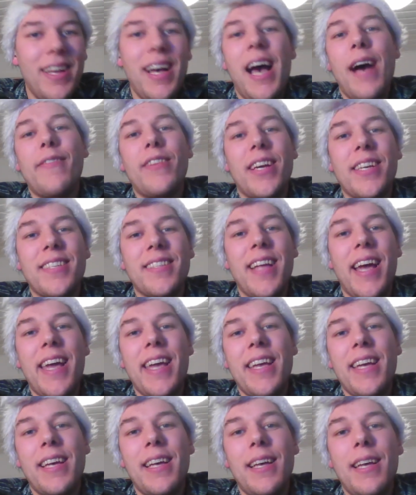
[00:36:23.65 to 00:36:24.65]
Have a nice
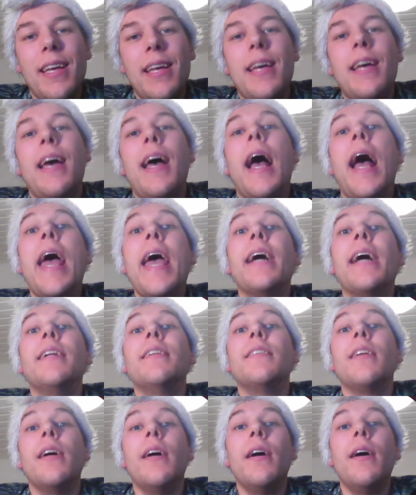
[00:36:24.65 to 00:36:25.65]
day,
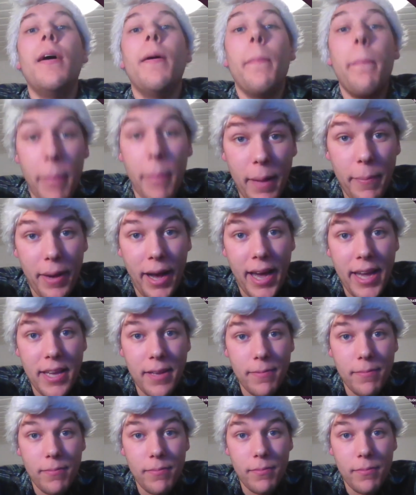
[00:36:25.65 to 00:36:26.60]
and bye-bye.